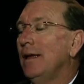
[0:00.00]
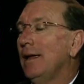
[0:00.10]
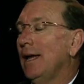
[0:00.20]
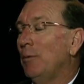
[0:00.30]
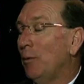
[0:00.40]

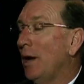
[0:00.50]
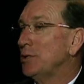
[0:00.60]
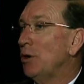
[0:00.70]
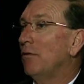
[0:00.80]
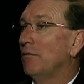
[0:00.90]
and we
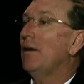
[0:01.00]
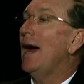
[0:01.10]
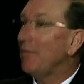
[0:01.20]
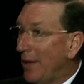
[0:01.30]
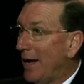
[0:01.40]
raised over
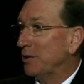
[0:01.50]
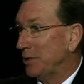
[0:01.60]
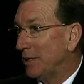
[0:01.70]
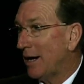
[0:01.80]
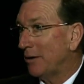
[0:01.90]

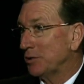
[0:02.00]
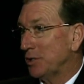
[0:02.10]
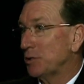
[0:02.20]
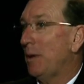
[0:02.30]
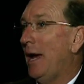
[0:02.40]
$5,000
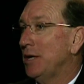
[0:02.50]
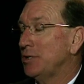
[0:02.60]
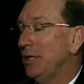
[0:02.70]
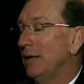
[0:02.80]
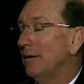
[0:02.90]
this
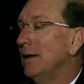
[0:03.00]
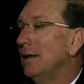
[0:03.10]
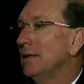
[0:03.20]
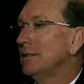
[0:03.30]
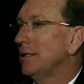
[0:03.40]
past year
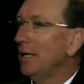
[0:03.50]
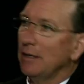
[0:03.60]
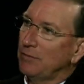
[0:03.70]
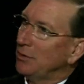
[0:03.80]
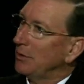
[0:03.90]
to
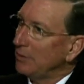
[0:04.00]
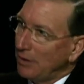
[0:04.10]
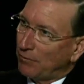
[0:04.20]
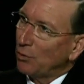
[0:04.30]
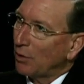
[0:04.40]
give to
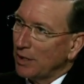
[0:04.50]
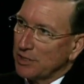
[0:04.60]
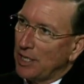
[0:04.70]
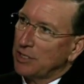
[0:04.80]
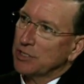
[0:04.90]
different
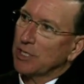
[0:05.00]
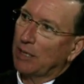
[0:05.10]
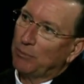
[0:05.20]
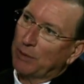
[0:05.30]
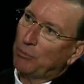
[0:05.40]
organizations
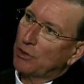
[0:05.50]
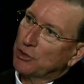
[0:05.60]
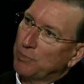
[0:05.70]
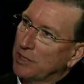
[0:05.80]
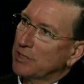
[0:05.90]
like Big
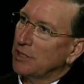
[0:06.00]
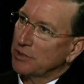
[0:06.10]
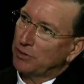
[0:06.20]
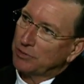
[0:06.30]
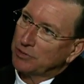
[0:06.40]
Brothers Big
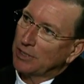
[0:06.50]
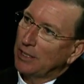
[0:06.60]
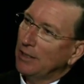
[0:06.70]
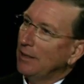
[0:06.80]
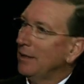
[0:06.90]
Sisters,
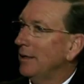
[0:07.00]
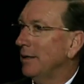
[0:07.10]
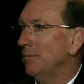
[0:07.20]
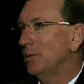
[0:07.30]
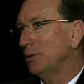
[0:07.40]

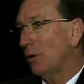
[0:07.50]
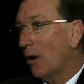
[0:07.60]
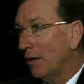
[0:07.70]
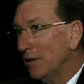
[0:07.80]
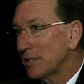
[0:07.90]
uh, to
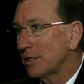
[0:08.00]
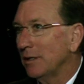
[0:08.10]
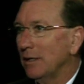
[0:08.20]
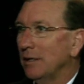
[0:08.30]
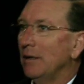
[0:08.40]
Harvest,
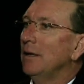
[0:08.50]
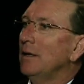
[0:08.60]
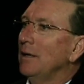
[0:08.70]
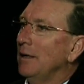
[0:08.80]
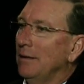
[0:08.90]
uh,
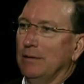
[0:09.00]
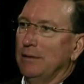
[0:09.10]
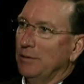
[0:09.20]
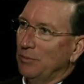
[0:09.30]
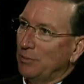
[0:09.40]
and
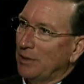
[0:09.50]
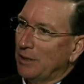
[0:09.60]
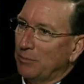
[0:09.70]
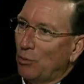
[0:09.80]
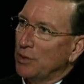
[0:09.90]
to
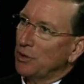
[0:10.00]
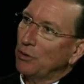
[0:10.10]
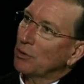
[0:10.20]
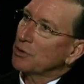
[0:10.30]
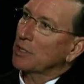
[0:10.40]
uh, Boys and
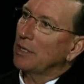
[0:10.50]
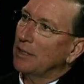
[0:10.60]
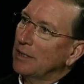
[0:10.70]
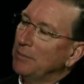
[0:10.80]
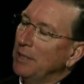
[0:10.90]
Girls
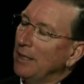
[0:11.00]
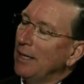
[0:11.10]
Club and,